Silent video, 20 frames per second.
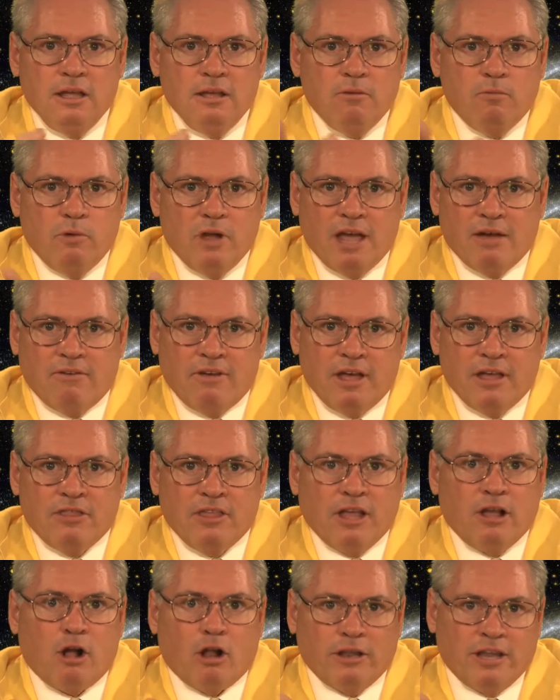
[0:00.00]
We have a
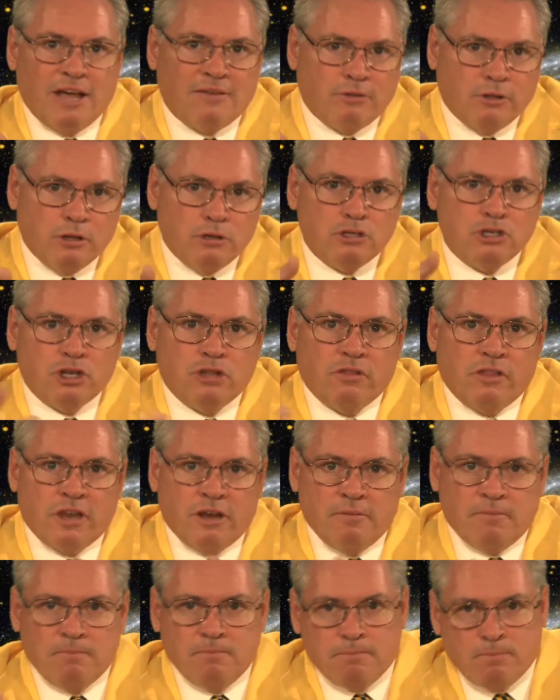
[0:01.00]
thing called Evolution that
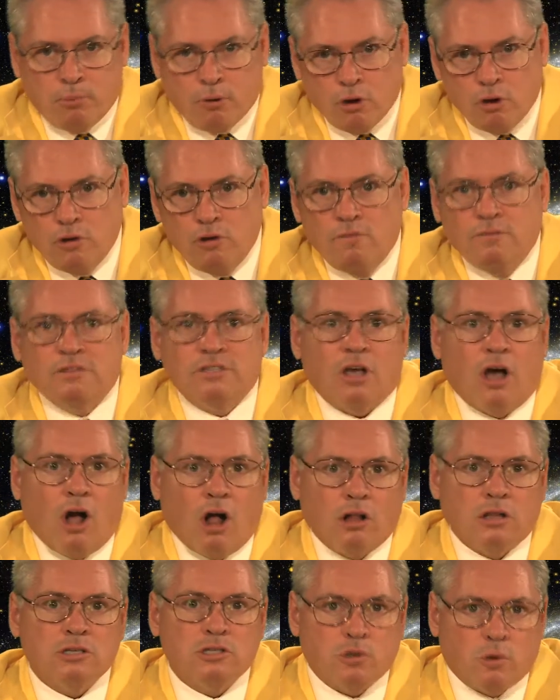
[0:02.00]
improves
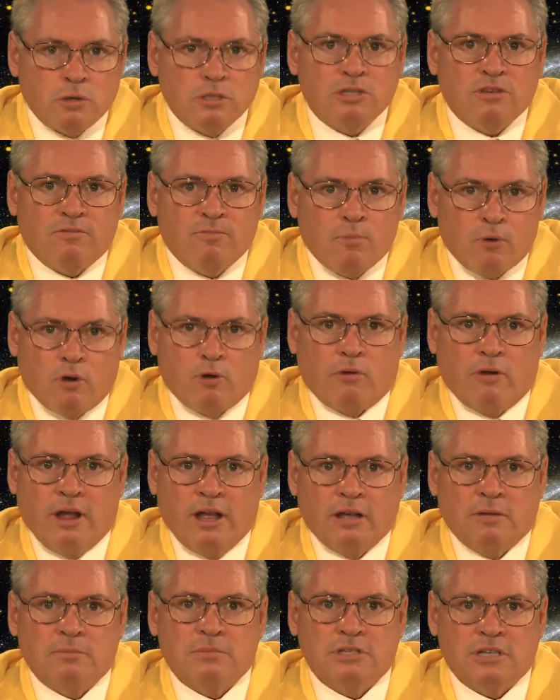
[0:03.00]
all sorts of
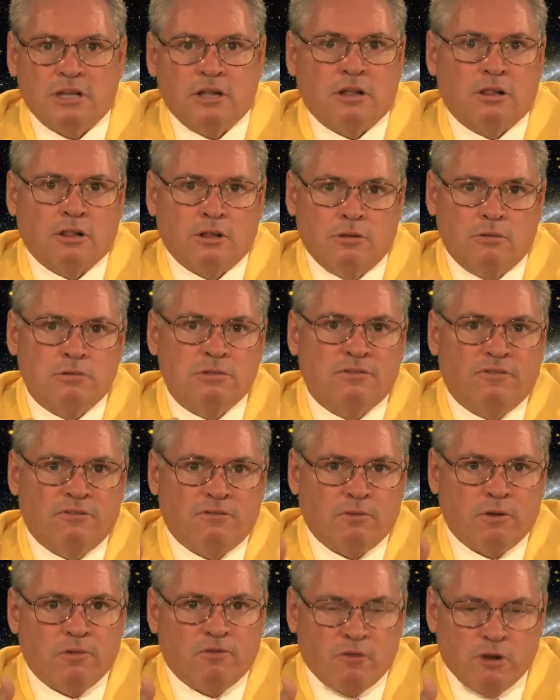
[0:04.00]
programs, includes
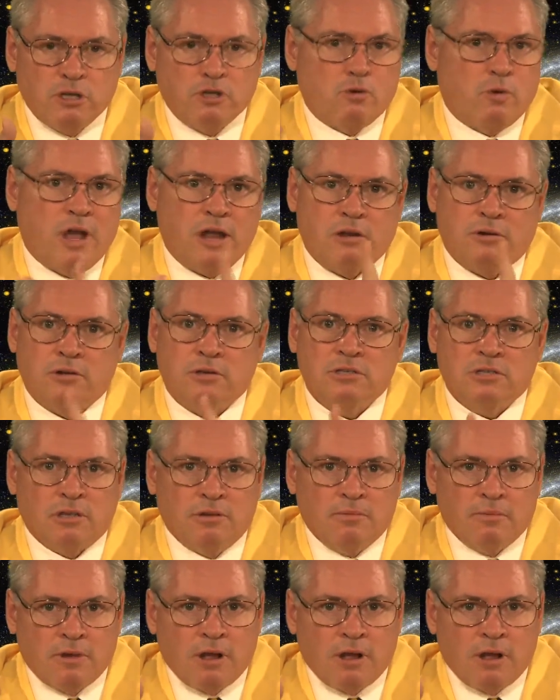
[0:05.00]
refrigerators and